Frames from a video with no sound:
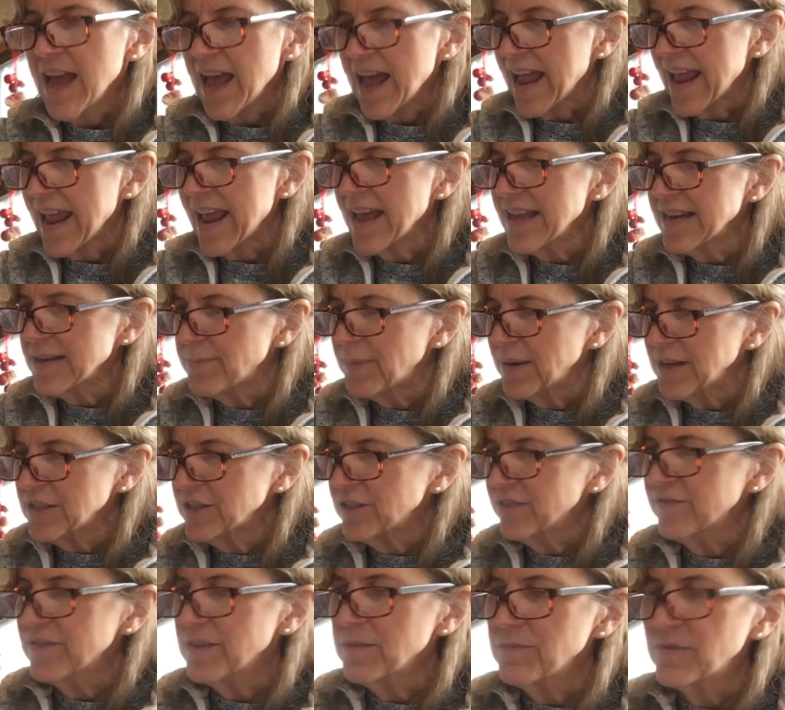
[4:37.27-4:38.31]
And a bunch
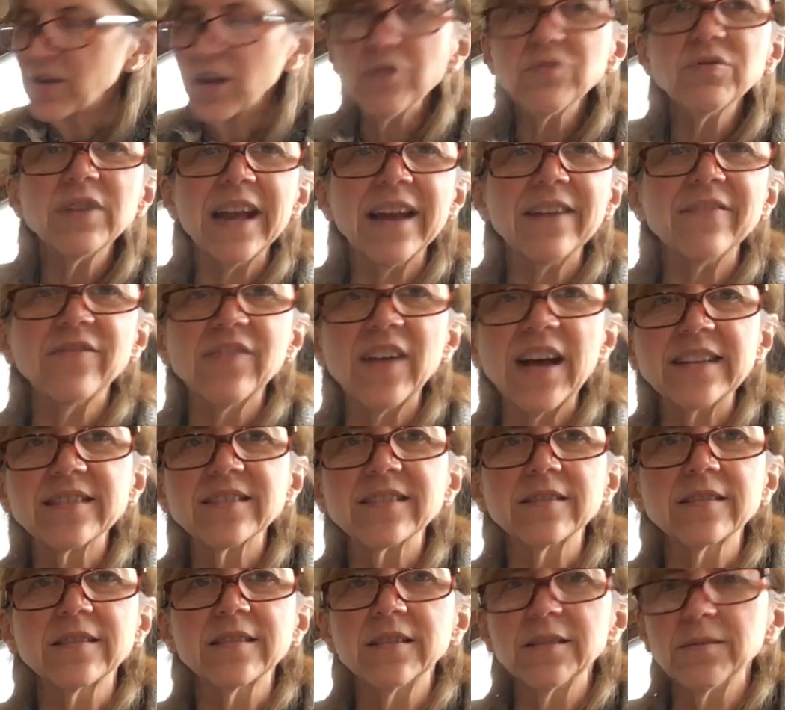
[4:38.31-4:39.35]
of them don't have
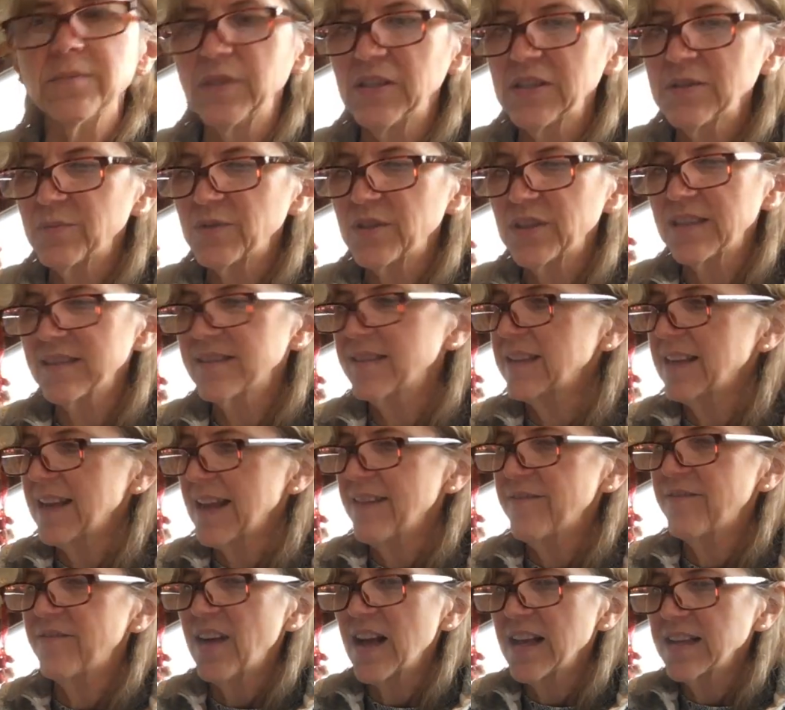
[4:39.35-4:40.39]
fossils in them. This one doesn't
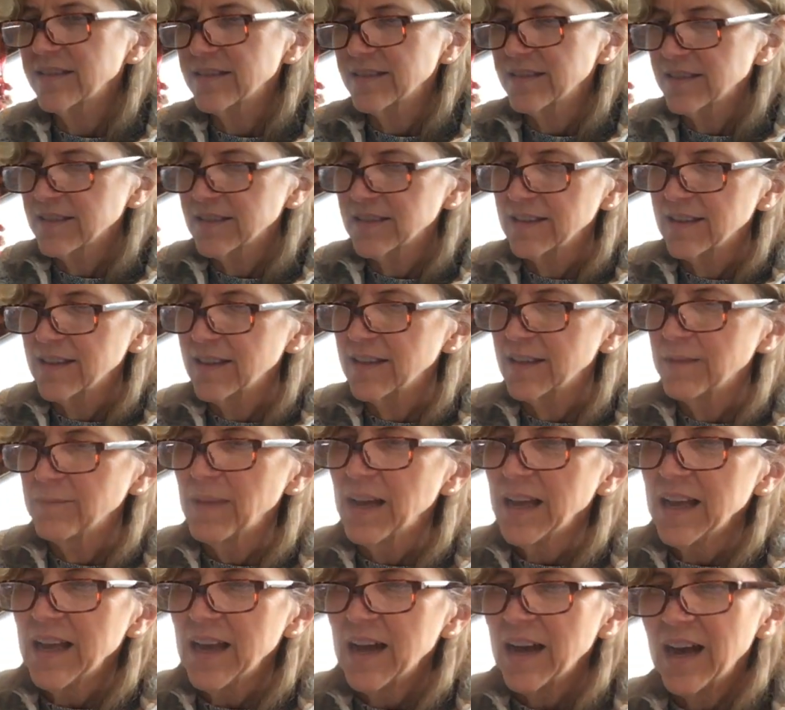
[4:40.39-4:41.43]
have fossils in them.
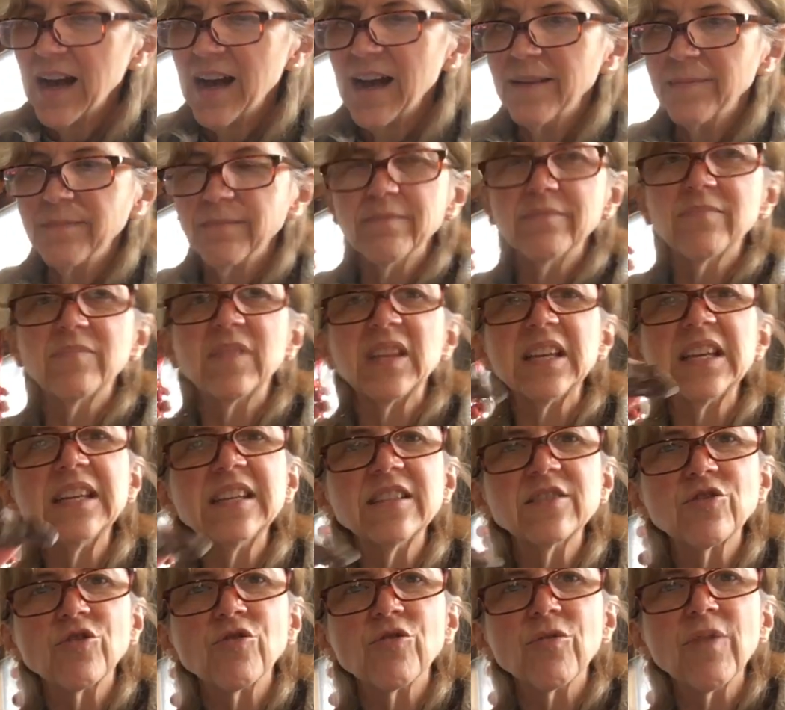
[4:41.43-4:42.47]

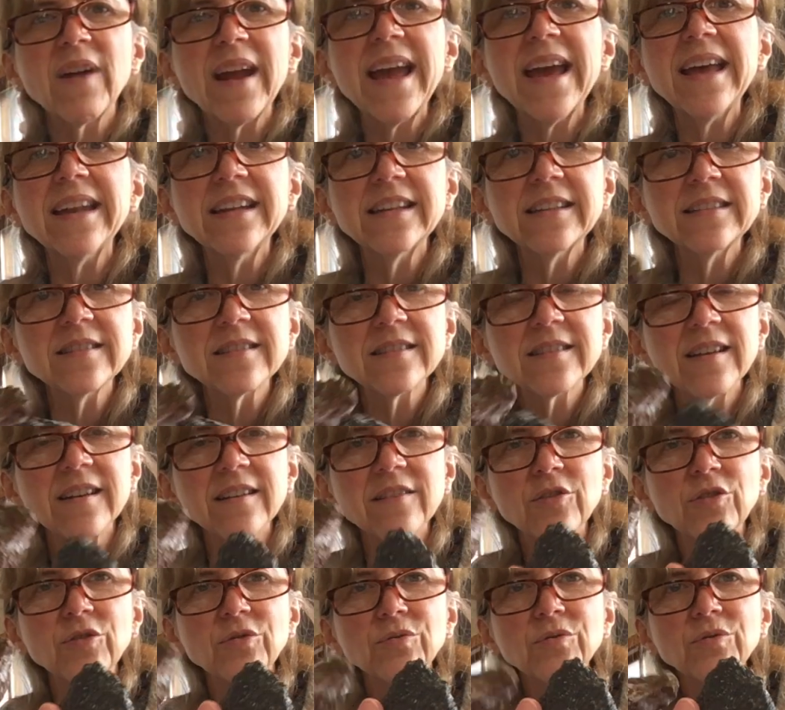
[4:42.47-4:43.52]
These granites
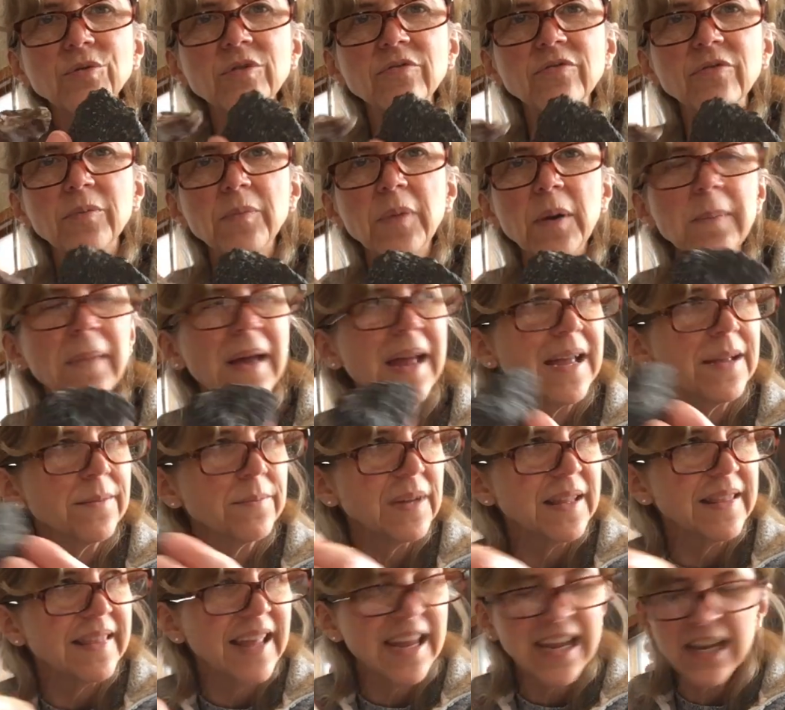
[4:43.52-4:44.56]
cooled from a
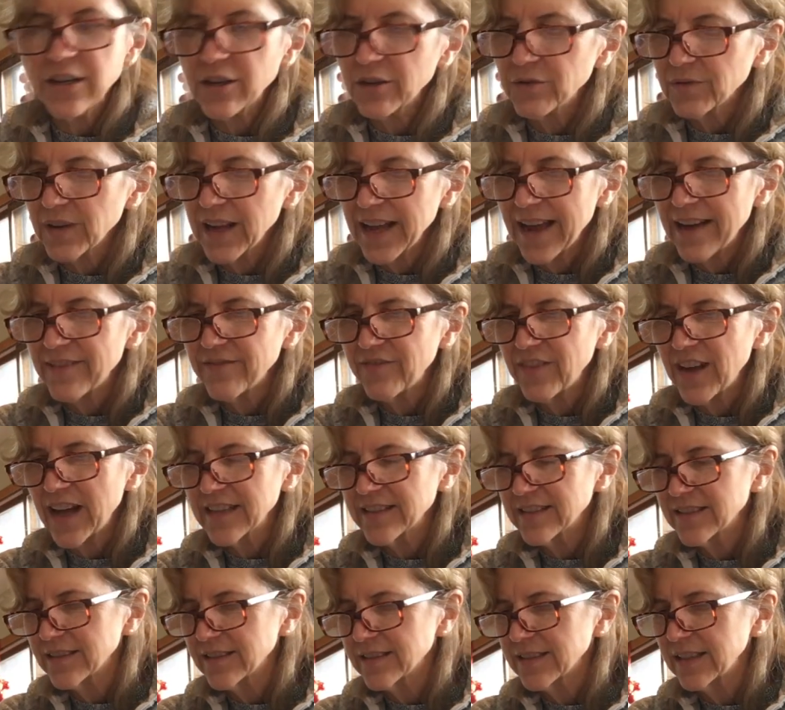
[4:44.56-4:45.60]
magma, they don't have
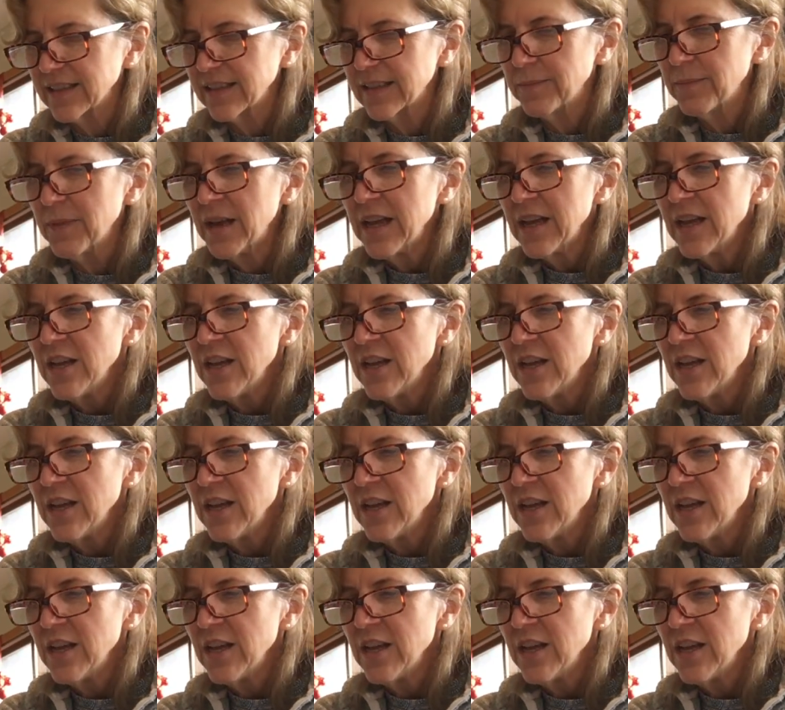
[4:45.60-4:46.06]
fossils in them.